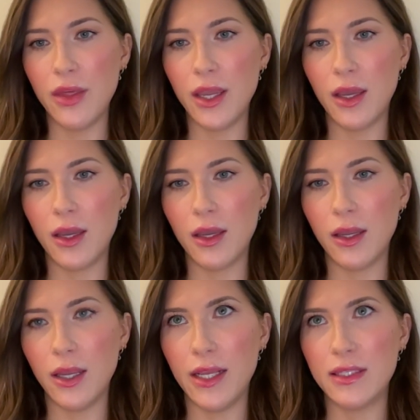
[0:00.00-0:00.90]
think
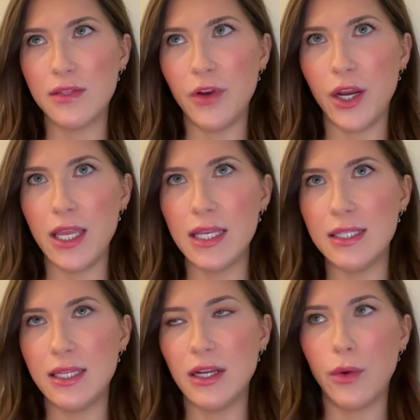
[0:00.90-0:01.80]
it's very
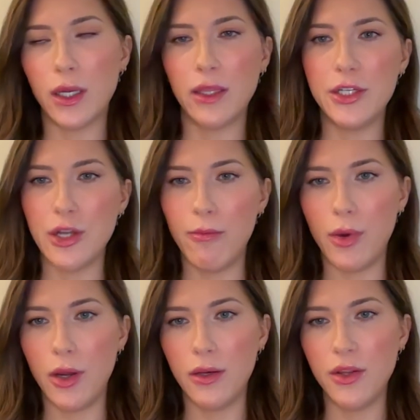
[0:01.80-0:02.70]
easy to quickly jump
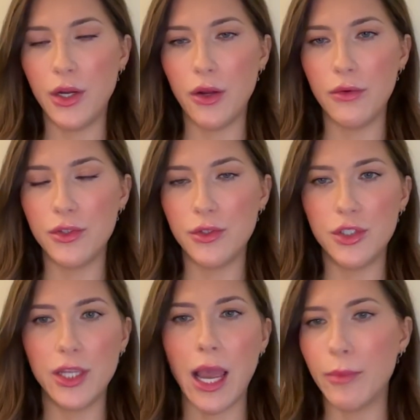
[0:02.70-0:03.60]
on,
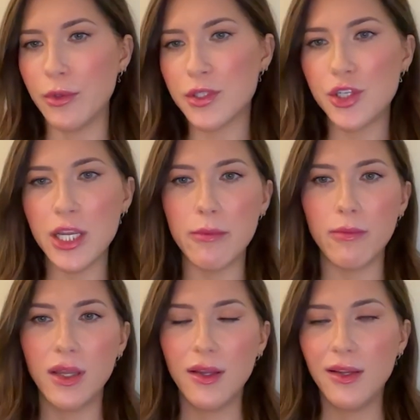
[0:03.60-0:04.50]
capital's cheap,